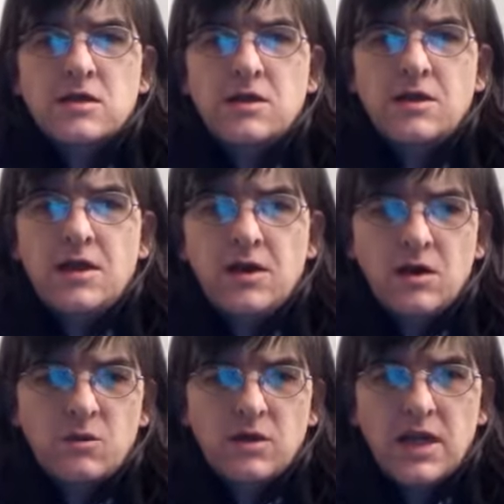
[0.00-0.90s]
So I'll
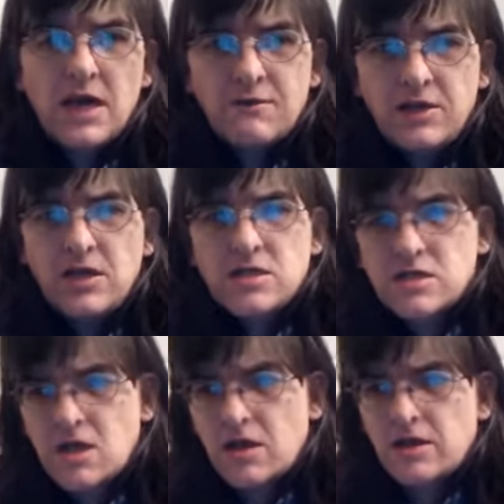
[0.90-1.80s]
know
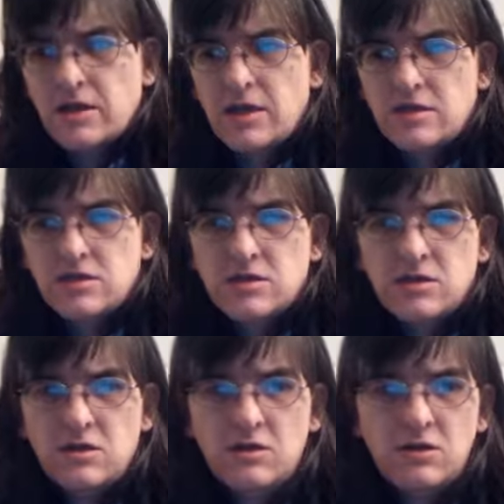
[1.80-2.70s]
which
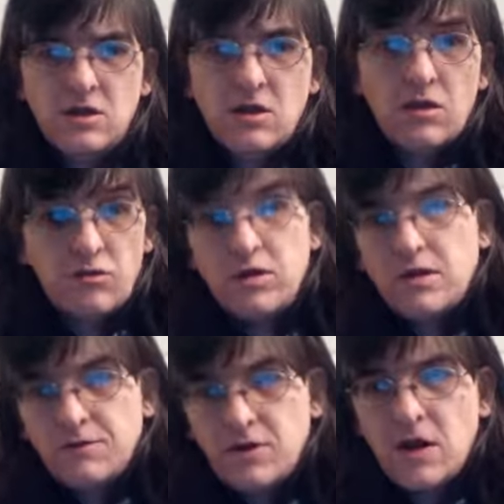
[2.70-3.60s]
corner units
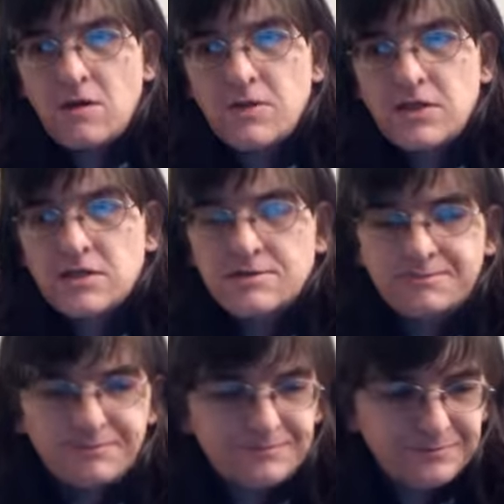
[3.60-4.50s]
hurt me the
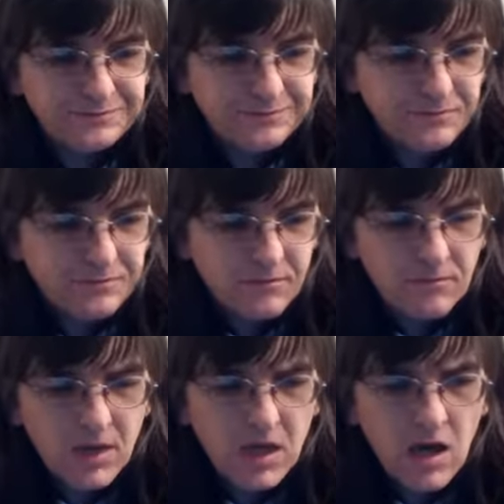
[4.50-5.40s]
most,
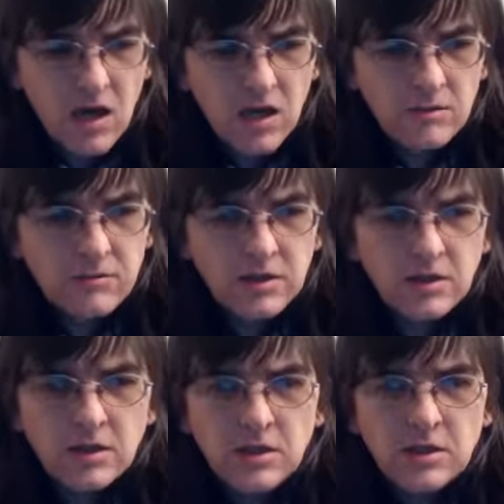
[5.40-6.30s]
which
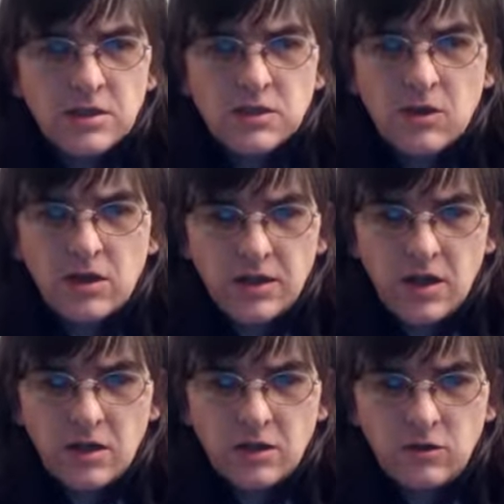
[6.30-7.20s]
heroes were
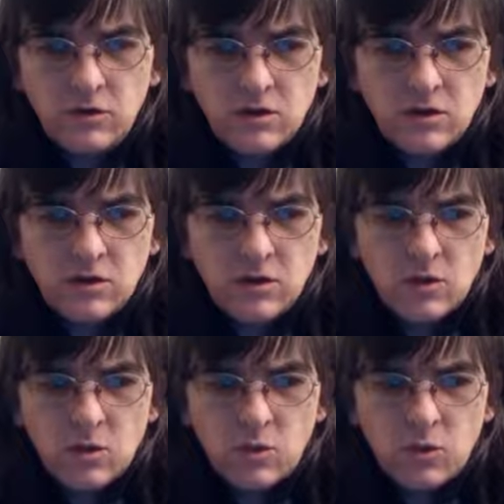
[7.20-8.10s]
useless,
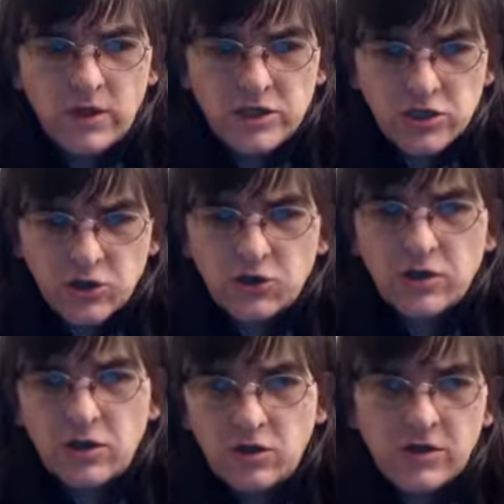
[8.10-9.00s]
what
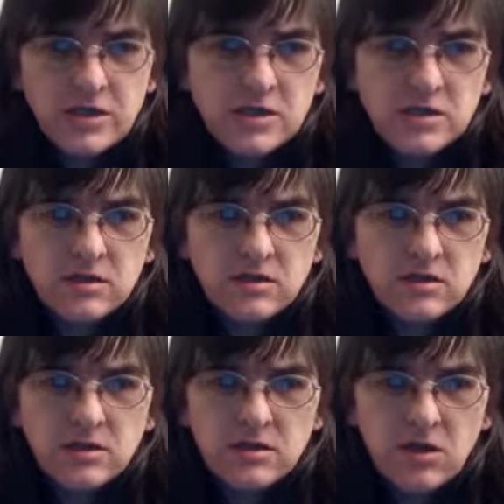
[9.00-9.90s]
they're good at, what
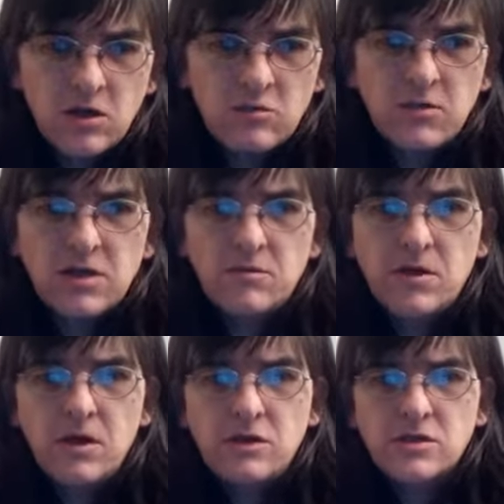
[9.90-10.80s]
they're bad at.
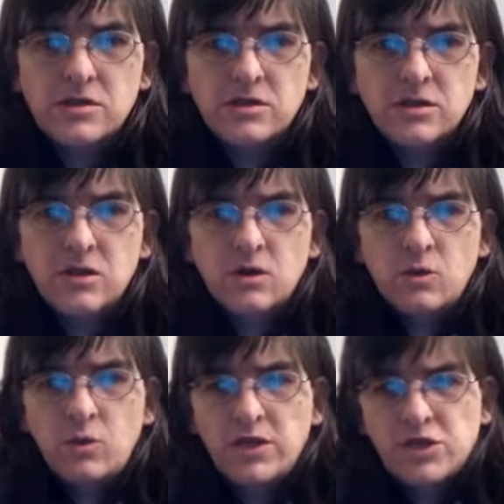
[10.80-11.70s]

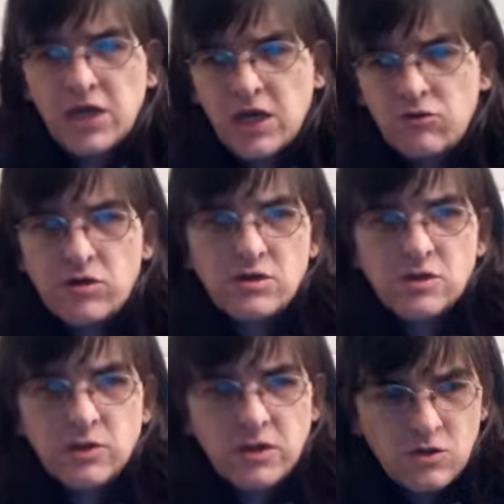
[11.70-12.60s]
Yeah, it should be
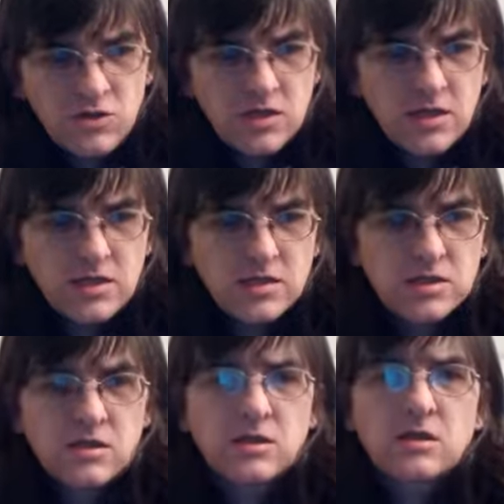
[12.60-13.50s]
useful.
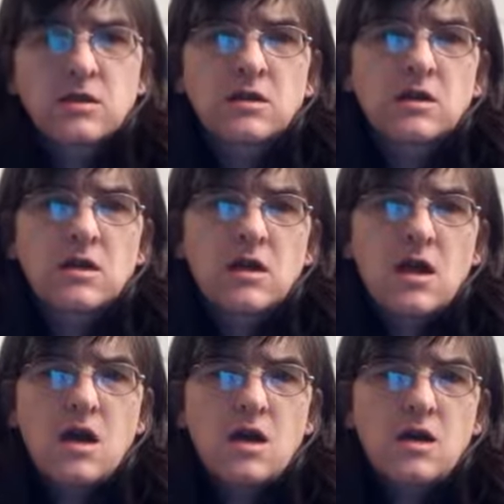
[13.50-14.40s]

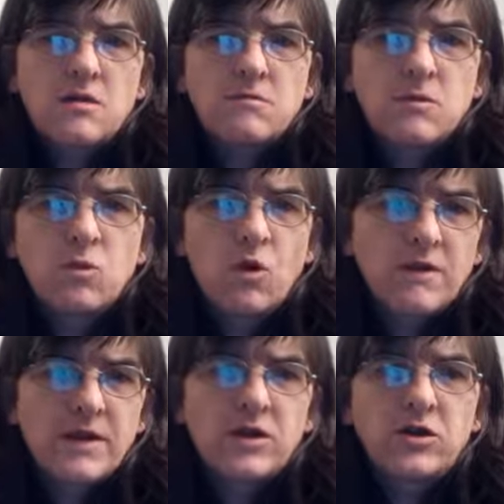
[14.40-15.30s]
Right, so